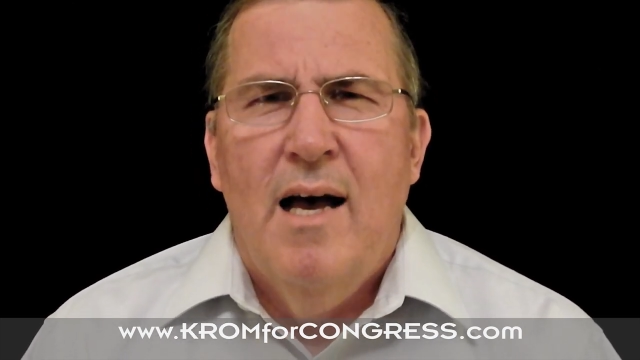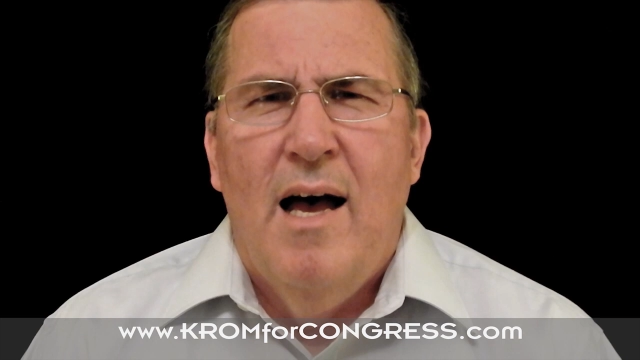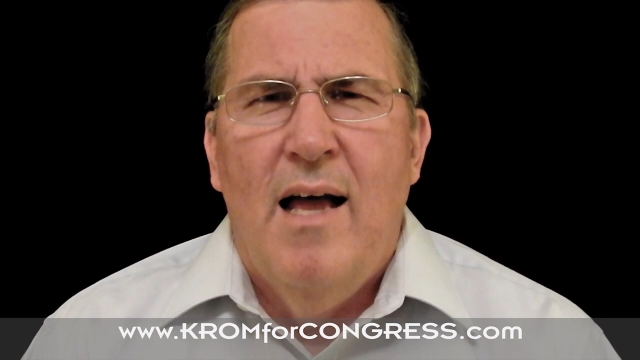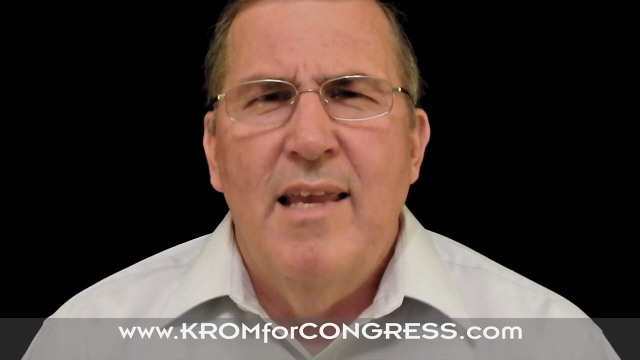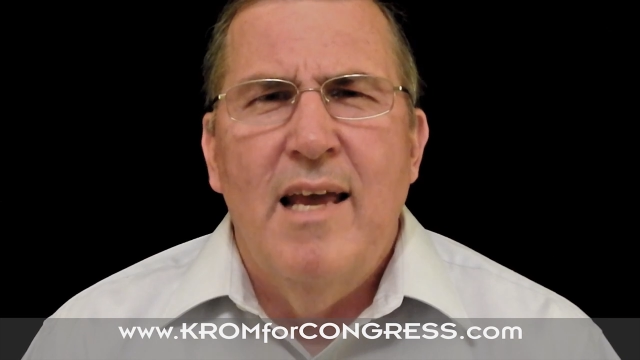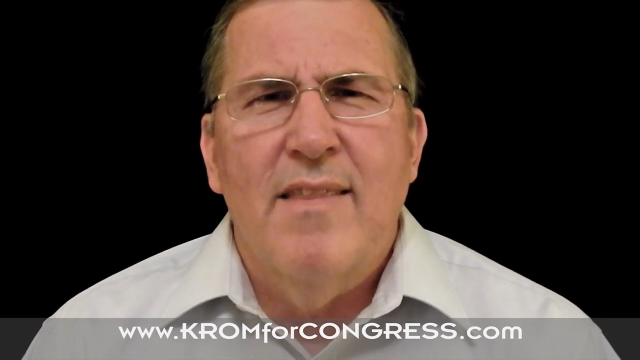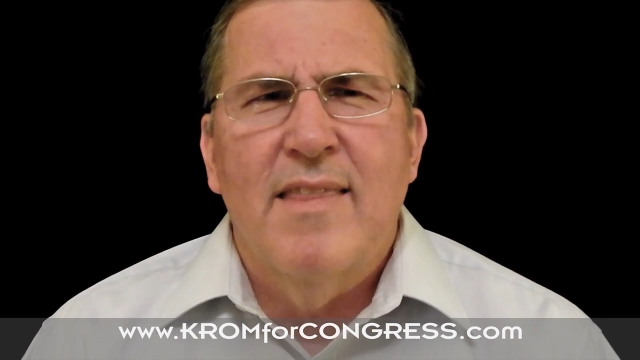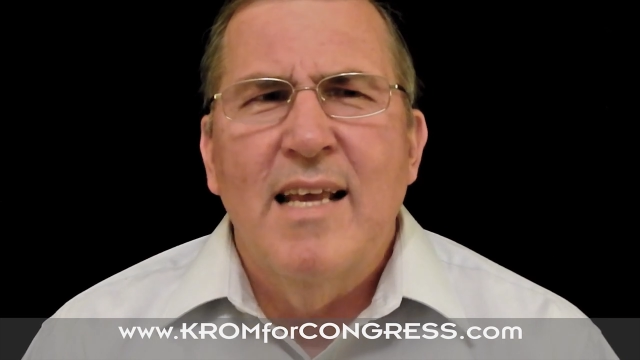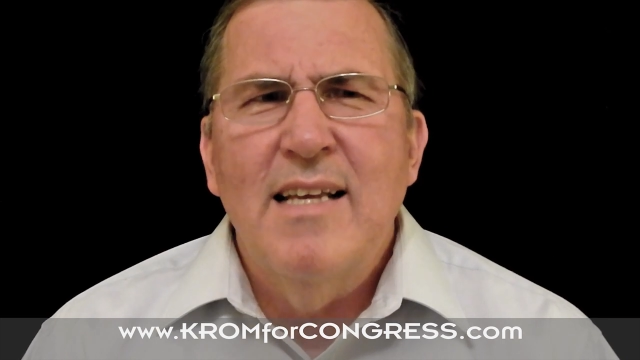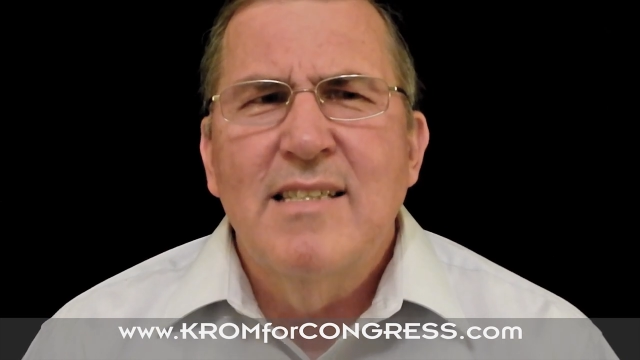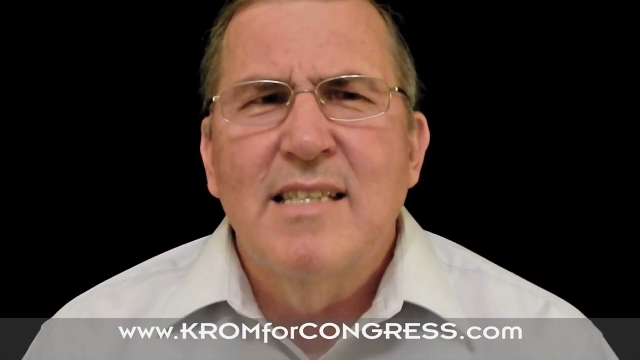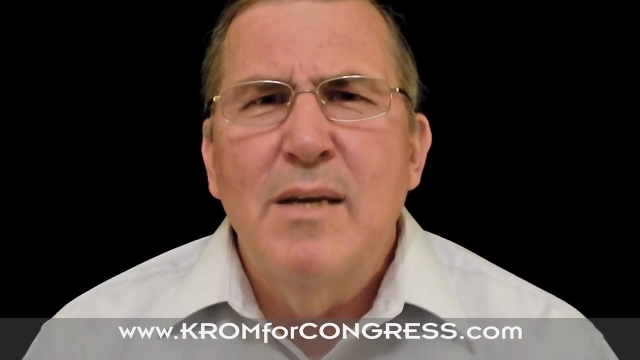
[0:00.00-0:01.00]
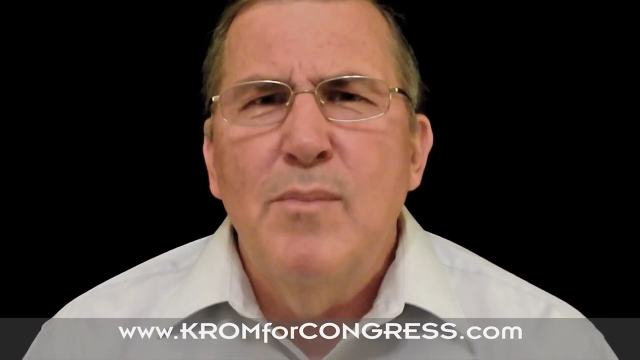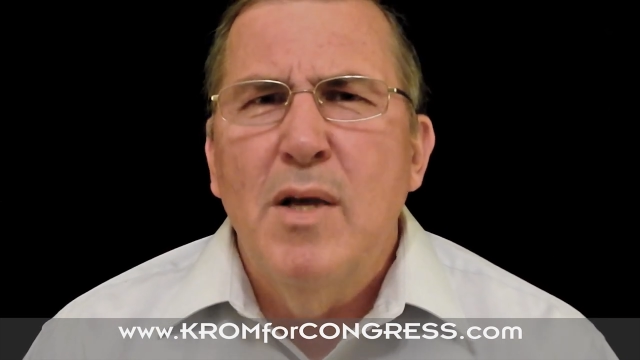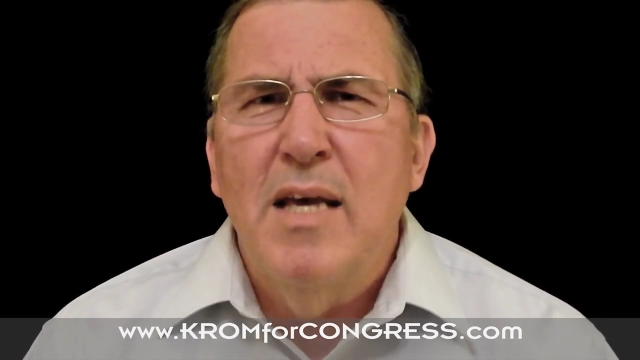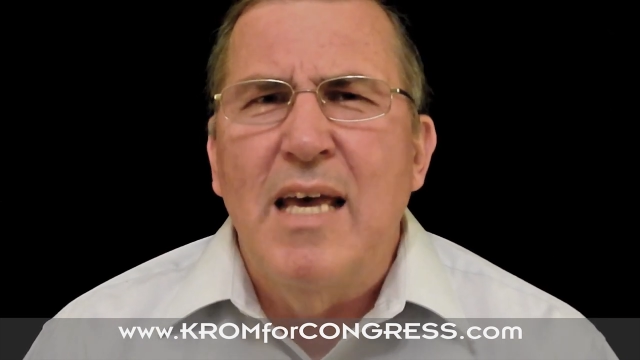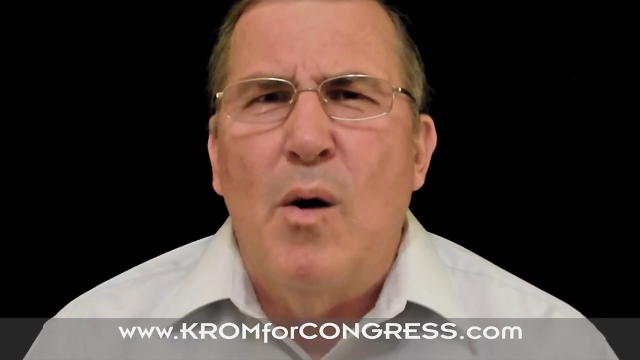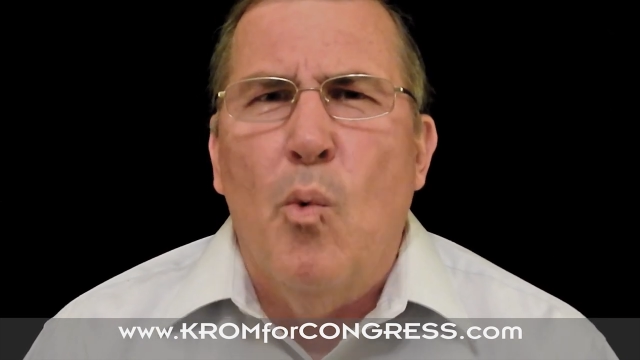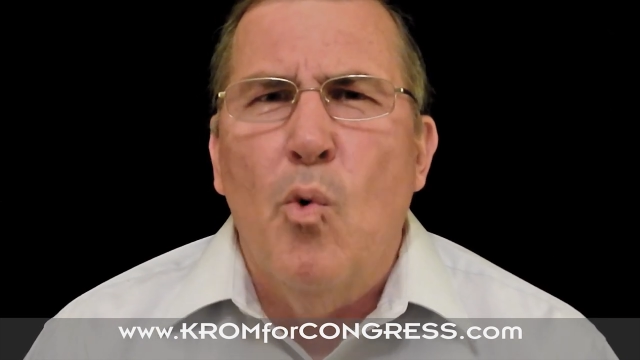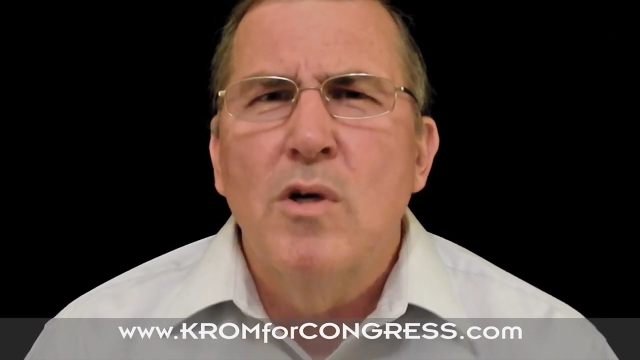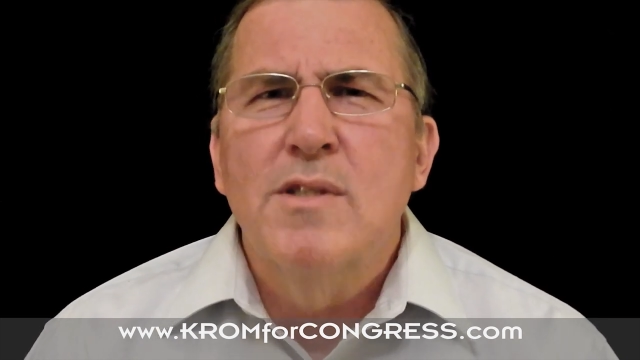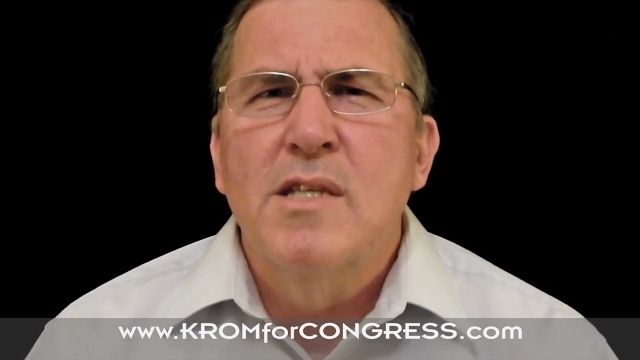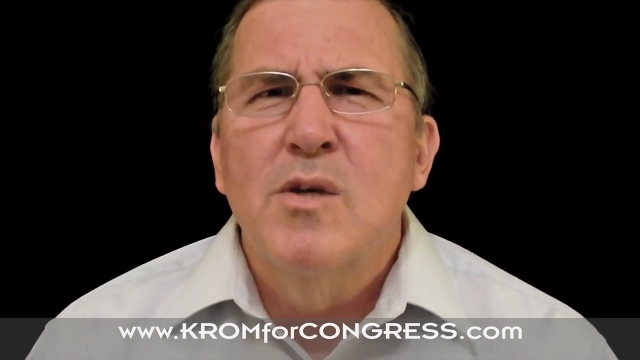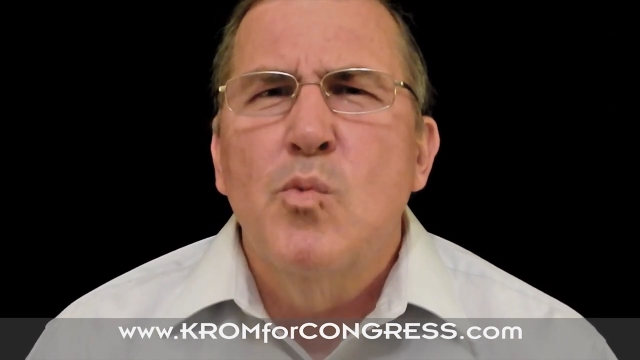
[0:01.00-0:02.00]
and yet things seem to get
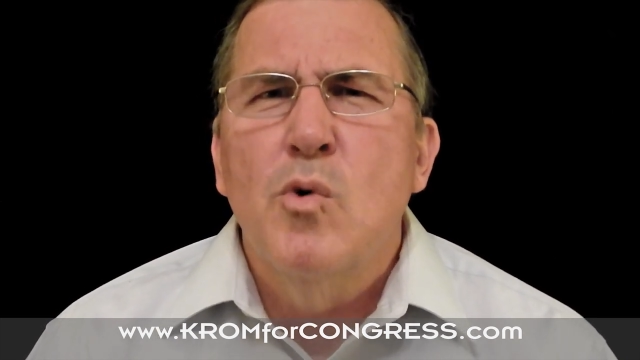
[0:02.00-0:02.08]
worse and